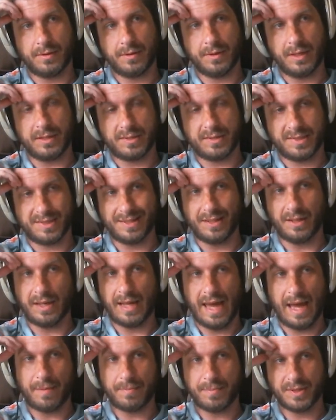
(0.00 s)
it still
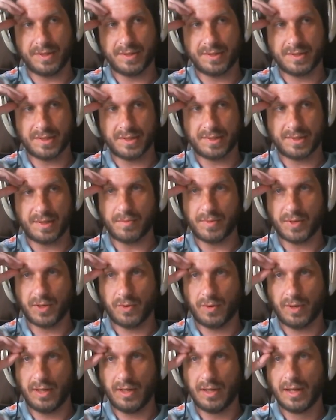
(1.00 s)
happens to some
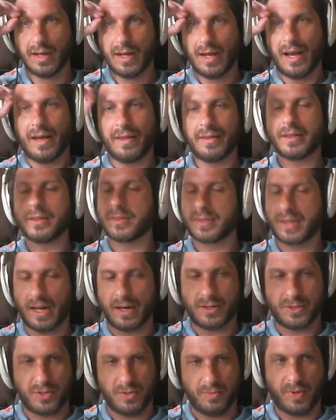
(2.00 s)
degree. I think there's
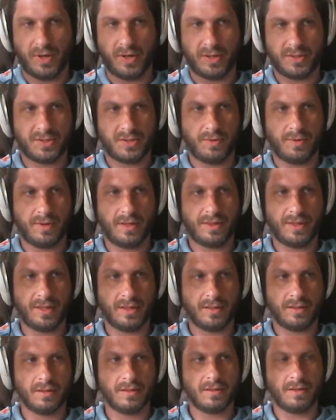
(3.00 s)
kind of two parts to it. I
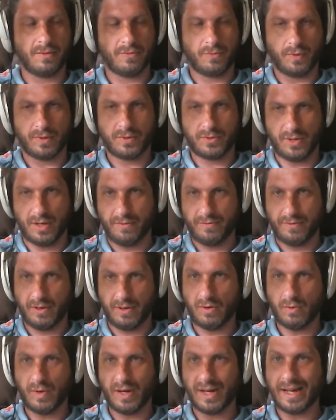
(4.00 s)
think if we're trying to
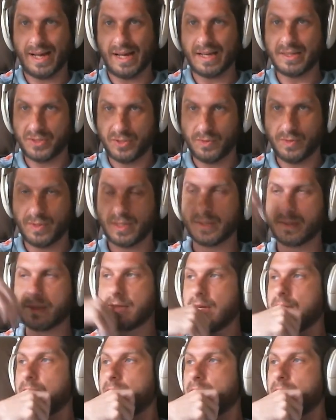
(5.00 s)
figure out why guys do this,